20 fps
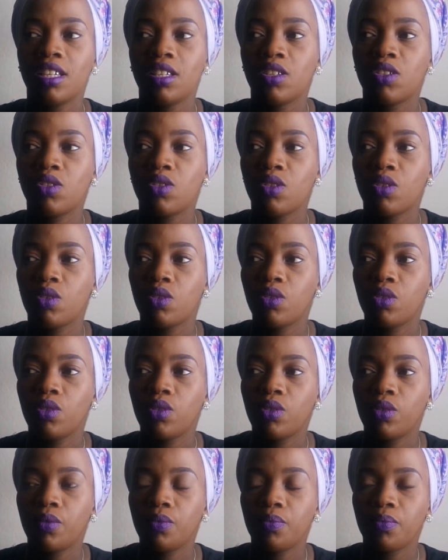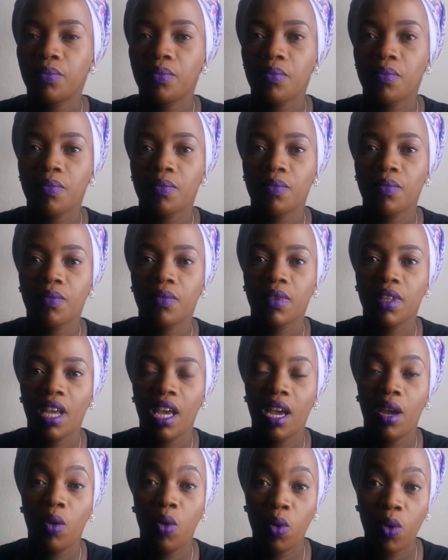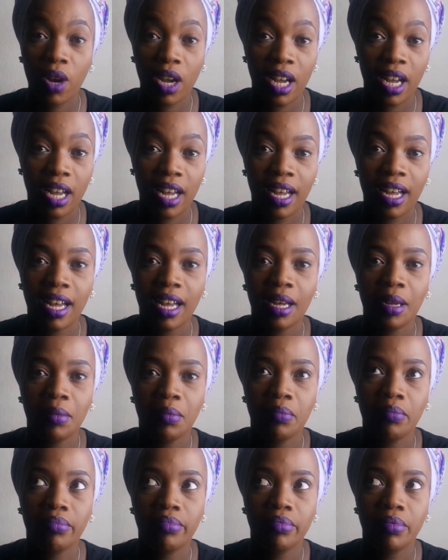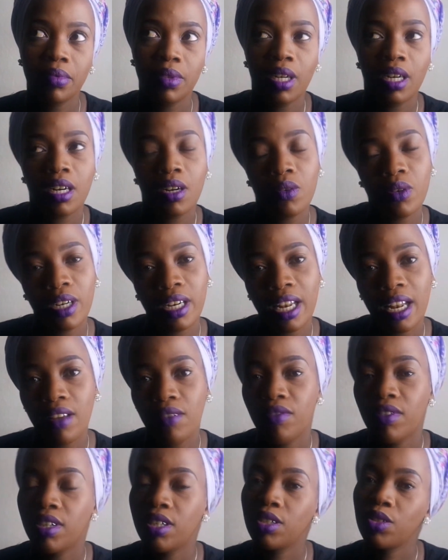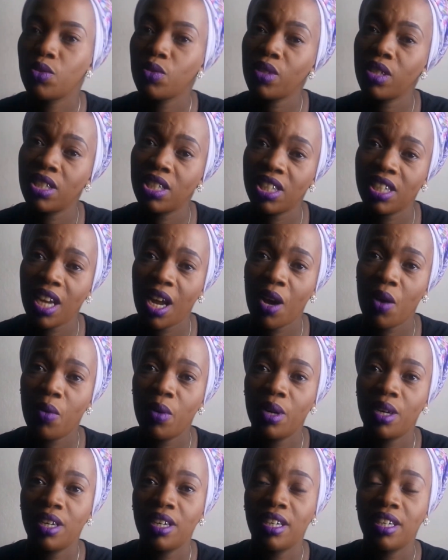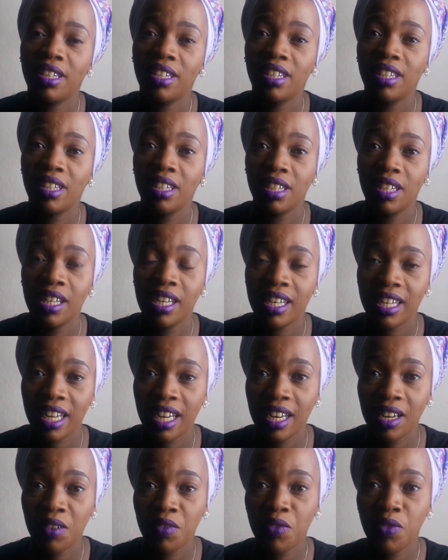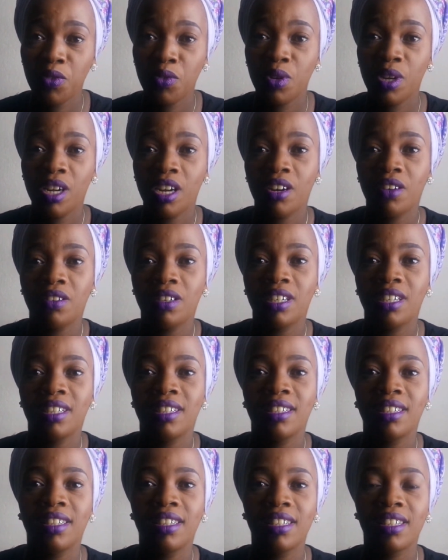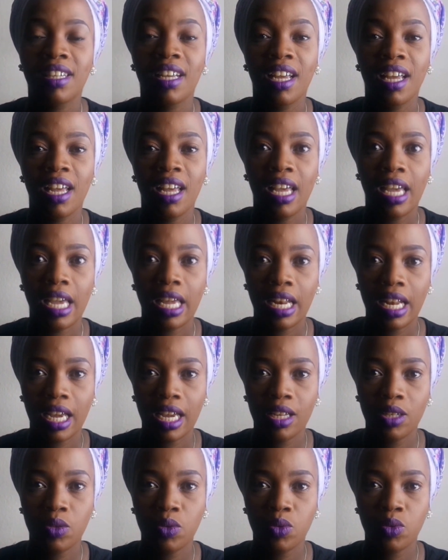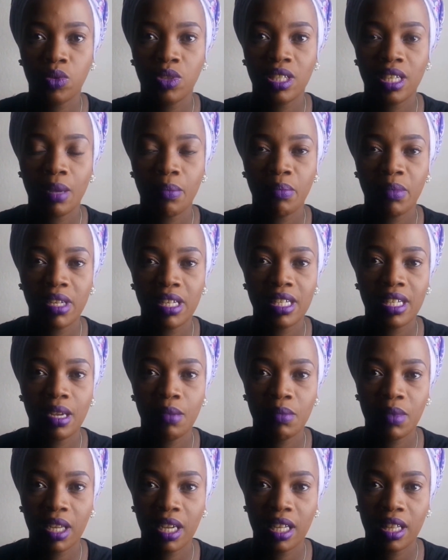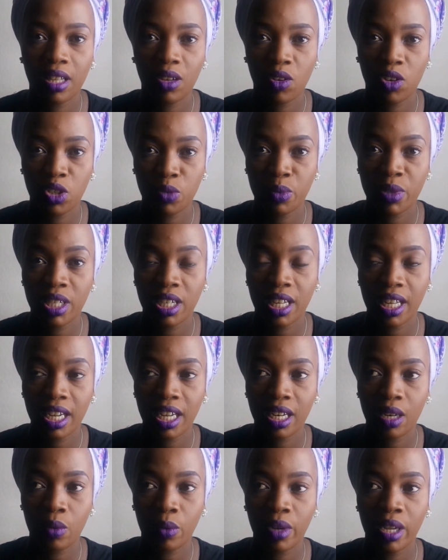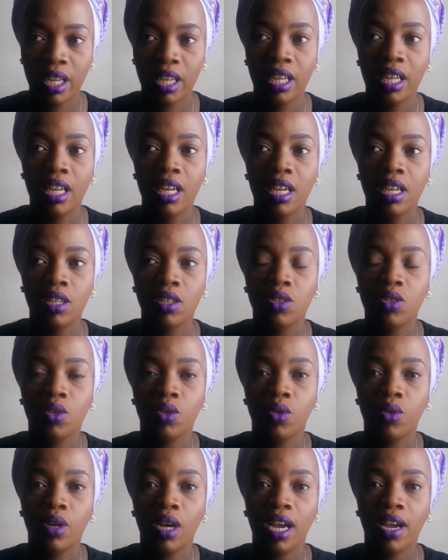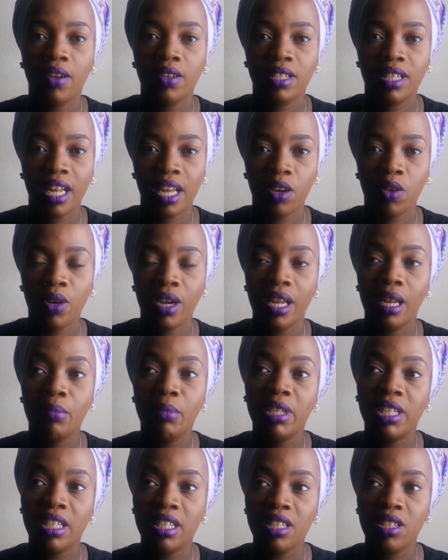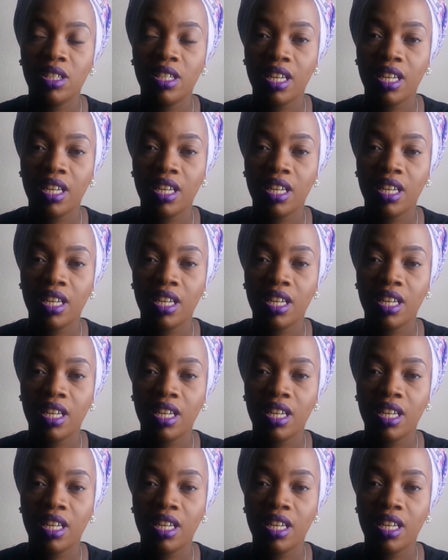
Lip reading: So I woke up around 11, took a shower, ran a few errands, and I had to submit something at the hospital anyway. So I was like, okay, let me just